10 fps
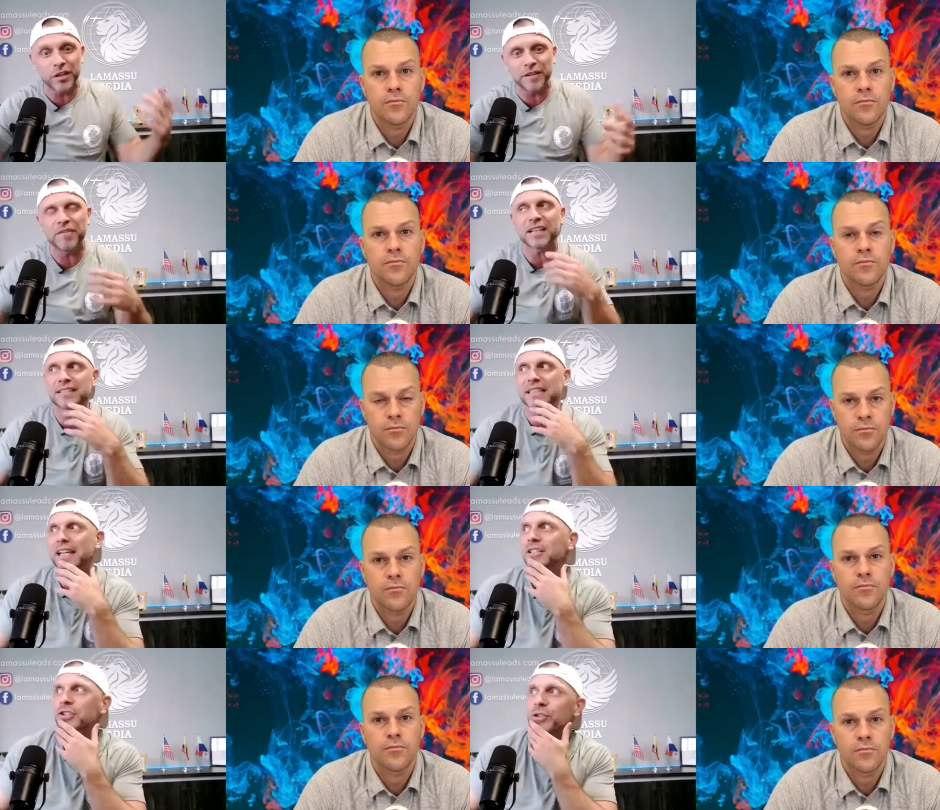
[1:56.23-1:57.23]
Speaker 1: investing
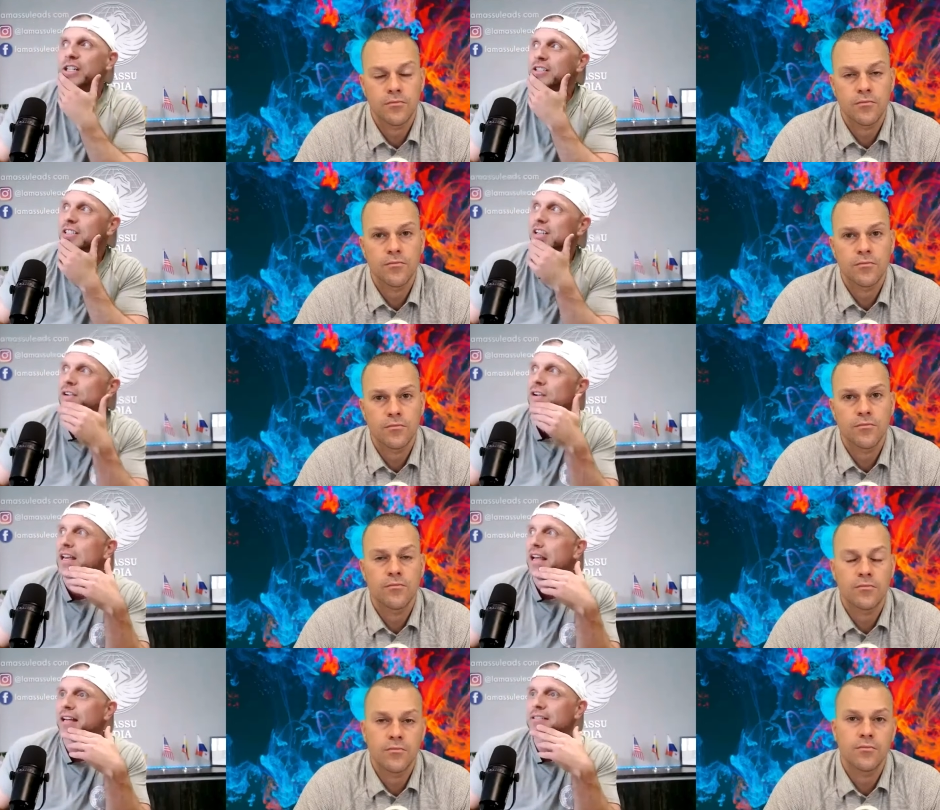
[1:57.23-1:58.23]
like two years ago.
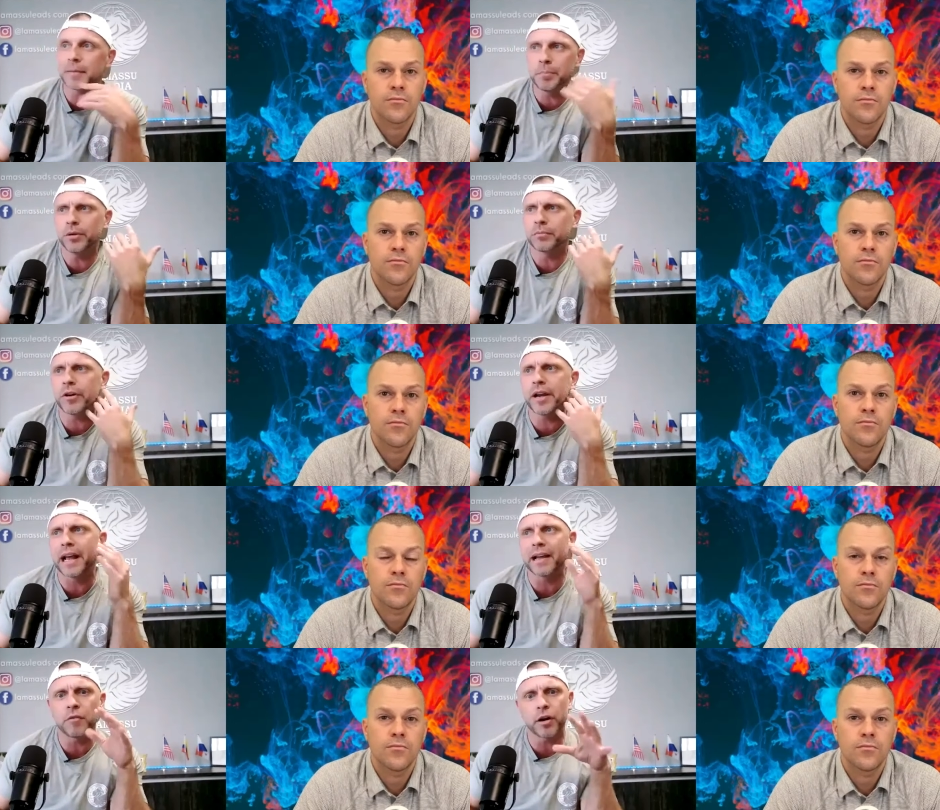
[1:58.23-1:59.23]
I was like, boom, great.
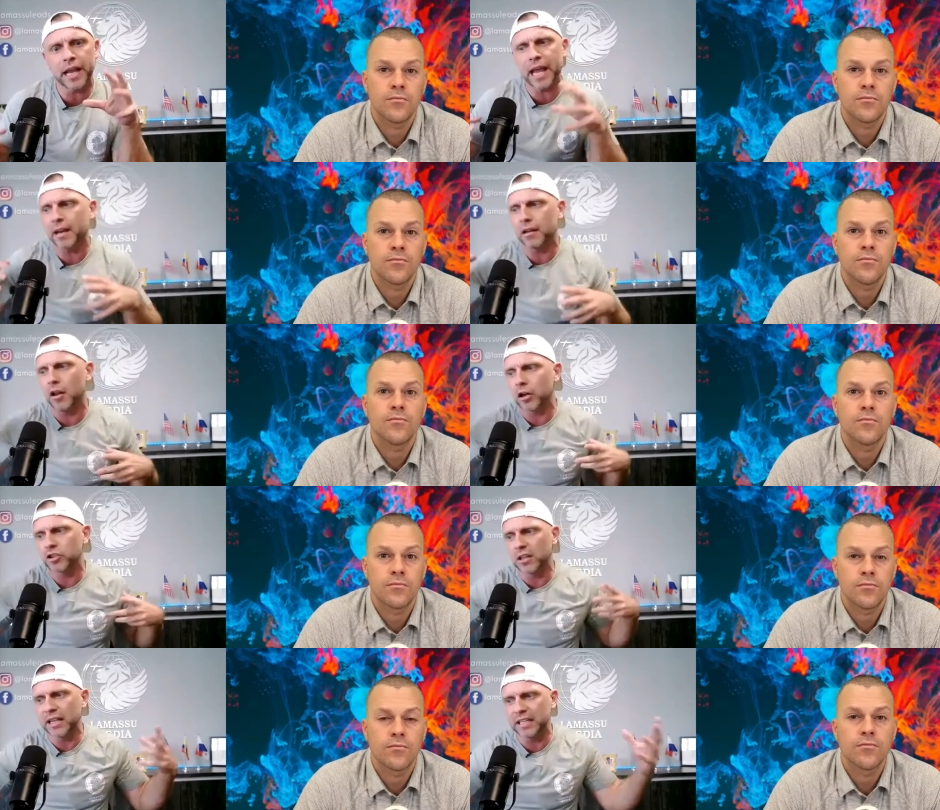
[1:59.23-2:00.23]
I've already had a
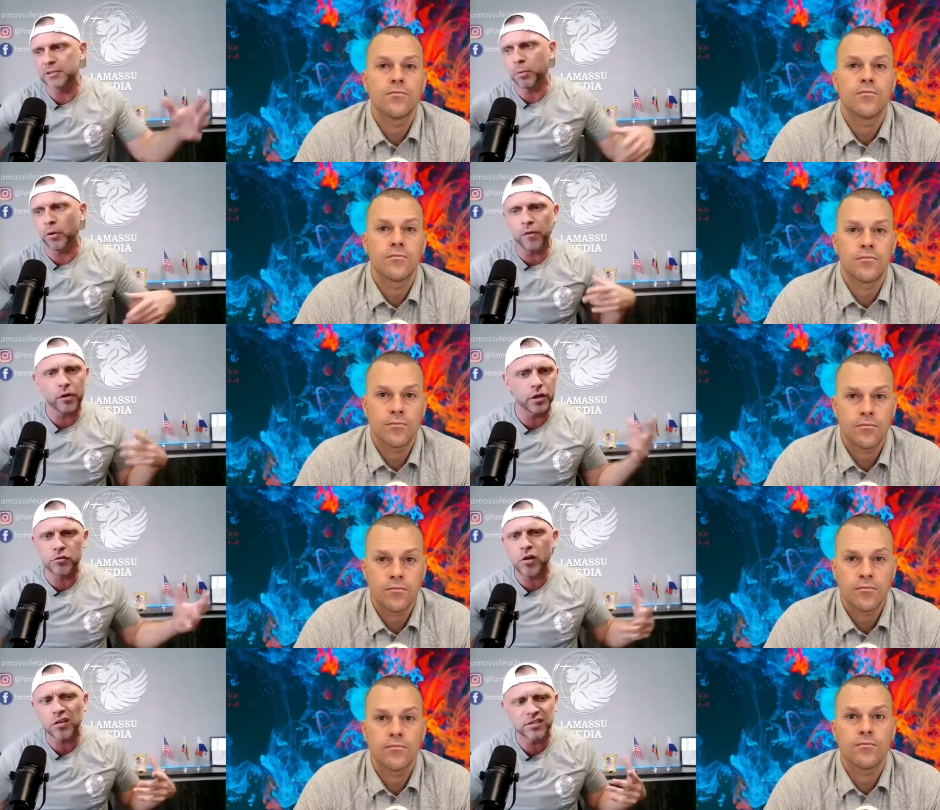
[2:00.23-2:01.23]
large leads portfolio
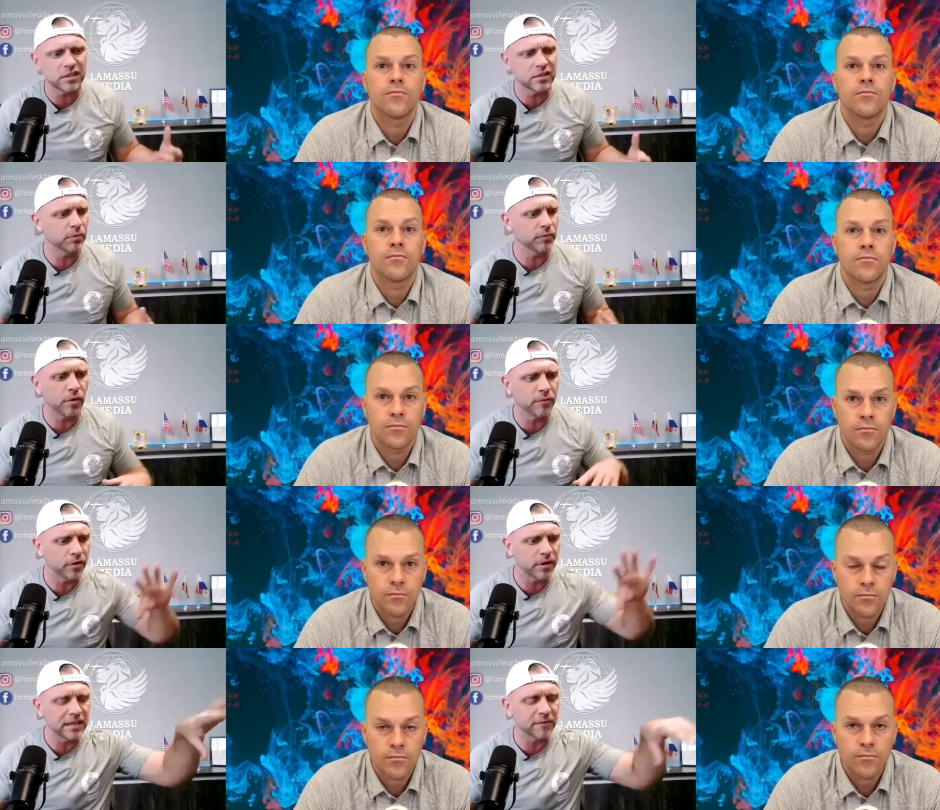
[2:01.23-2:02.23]
call center before
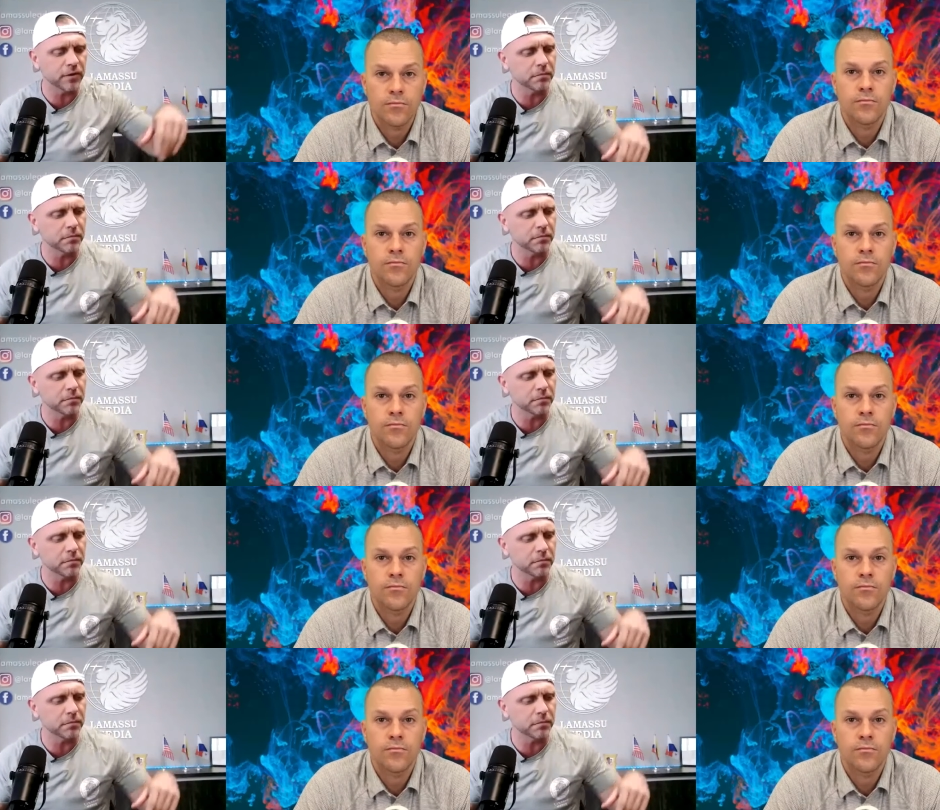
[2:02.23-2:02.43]
for a different